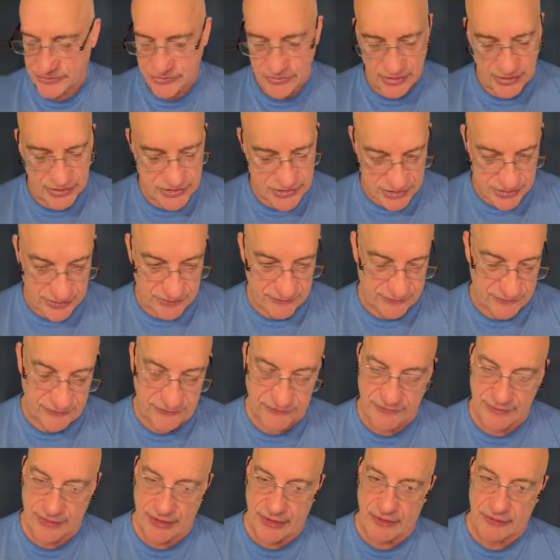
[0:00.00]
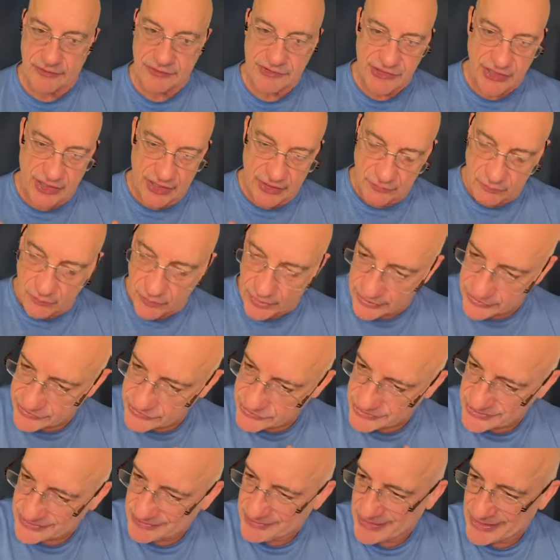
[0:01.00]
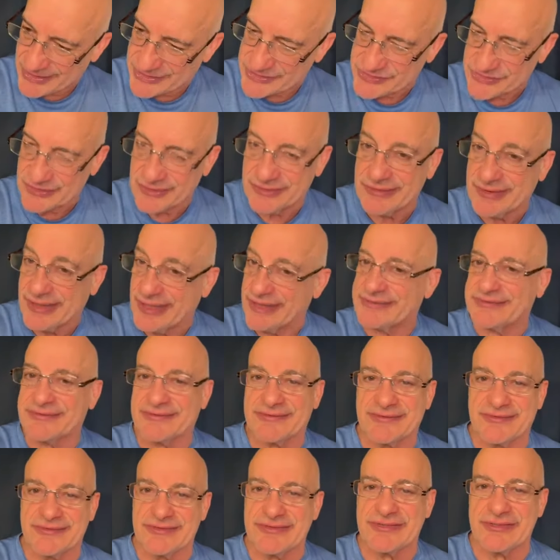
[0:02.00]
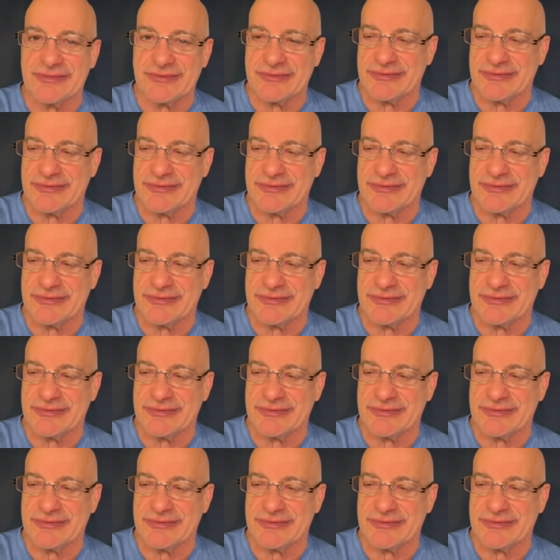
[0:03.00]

betrayed Jesus, now John wanted you to make sure that's the